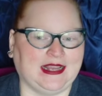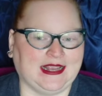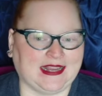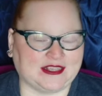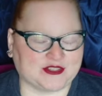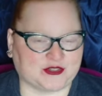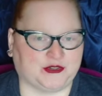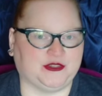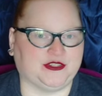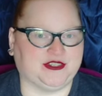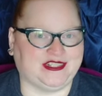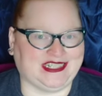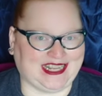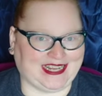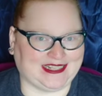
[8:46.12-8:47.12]
a
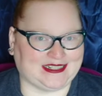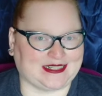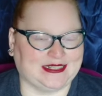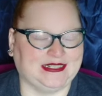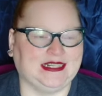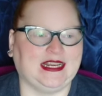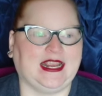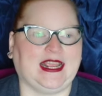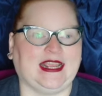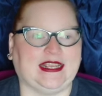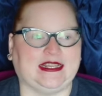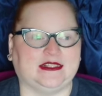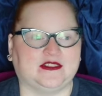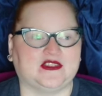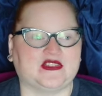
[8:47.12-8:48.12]
certain date.
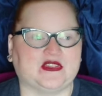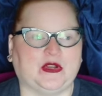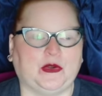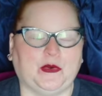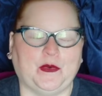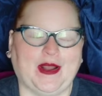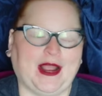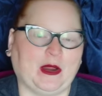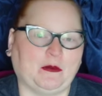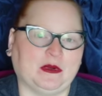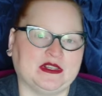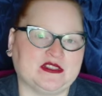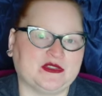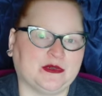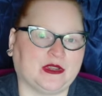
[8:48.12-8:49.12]
And so I
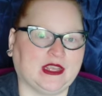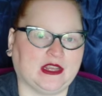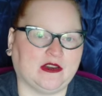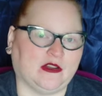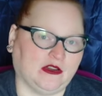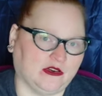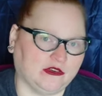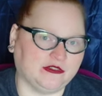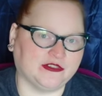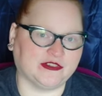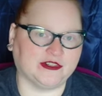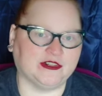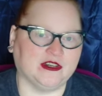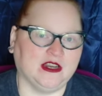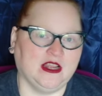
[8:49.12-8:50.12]
want to get
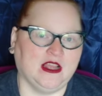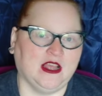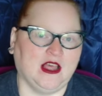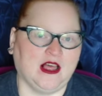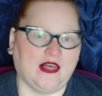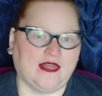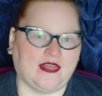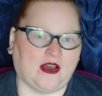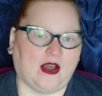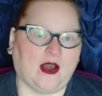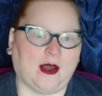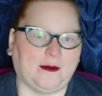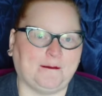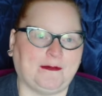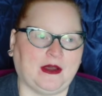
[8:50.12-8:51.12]
over the
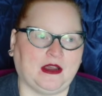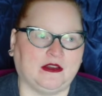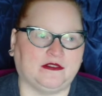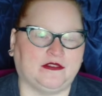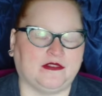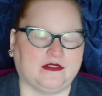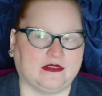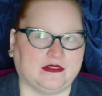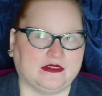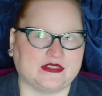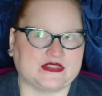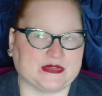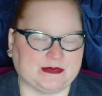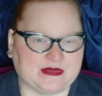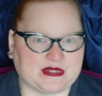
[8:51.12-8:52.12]
hump of
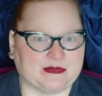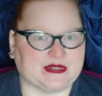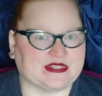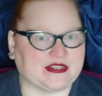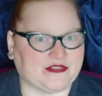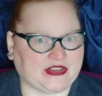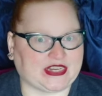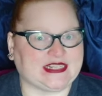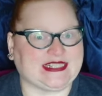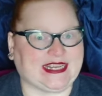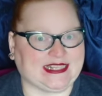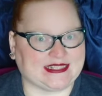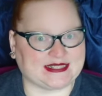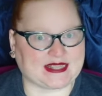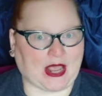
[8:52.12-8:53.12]
some specific
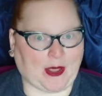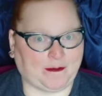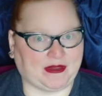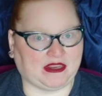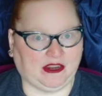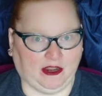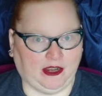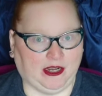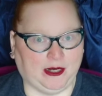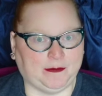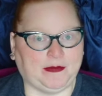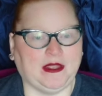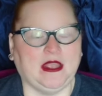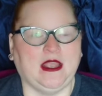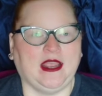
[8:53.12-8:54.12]
dates coming
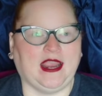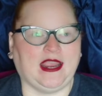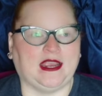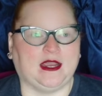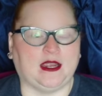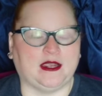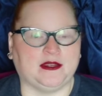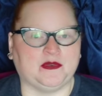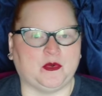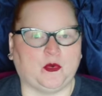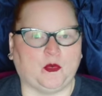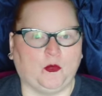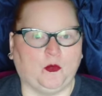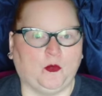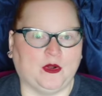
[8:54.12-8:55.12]
up. And
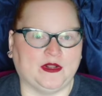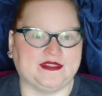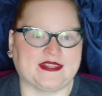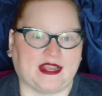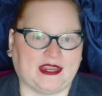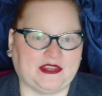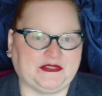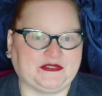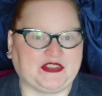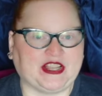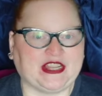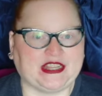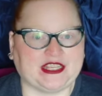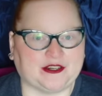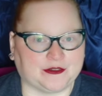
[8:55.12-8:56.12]
once I've
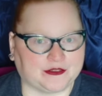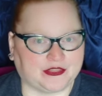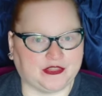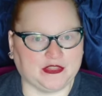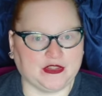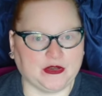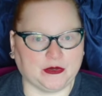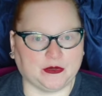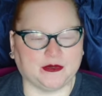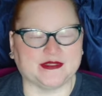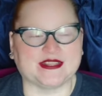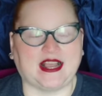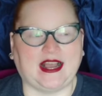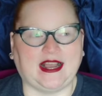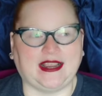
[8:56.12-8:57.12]
cleared those,
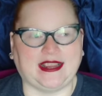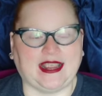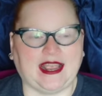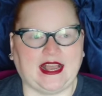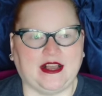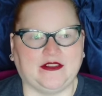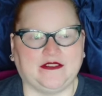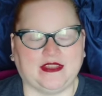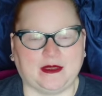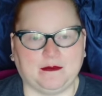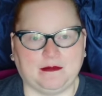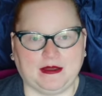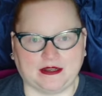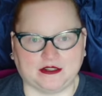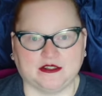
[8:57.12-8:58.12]
I have a
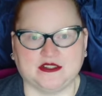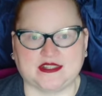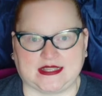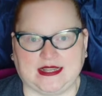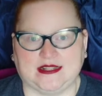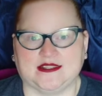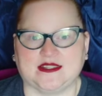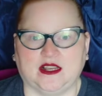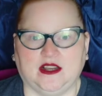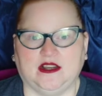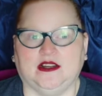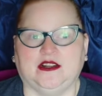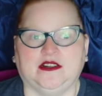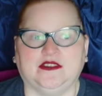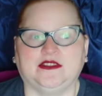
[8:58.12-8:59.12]
better sense
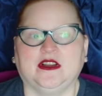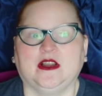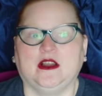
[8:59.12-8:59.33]
of